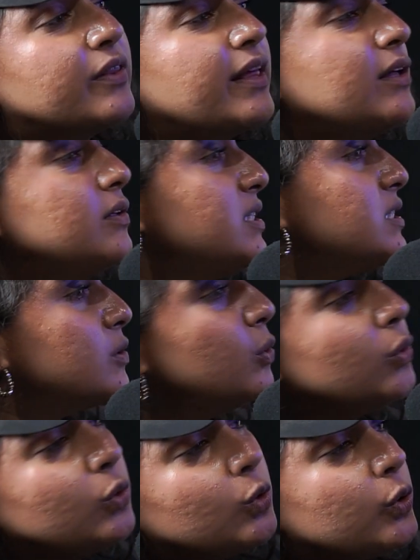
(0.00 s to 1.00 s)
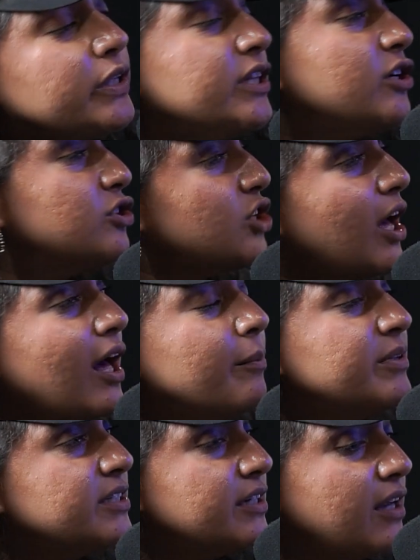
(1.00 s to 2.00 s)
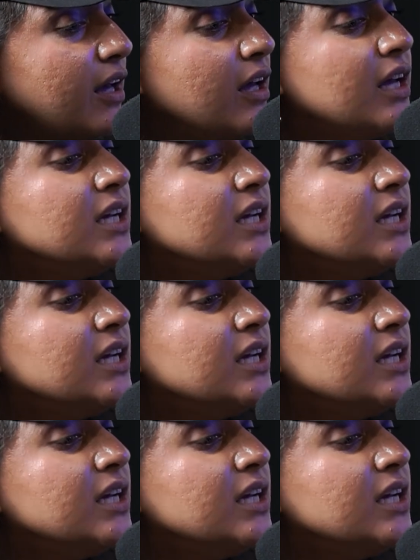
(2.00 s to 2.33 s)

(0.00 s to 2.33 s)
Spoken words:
they go to school and their job and da-da-da.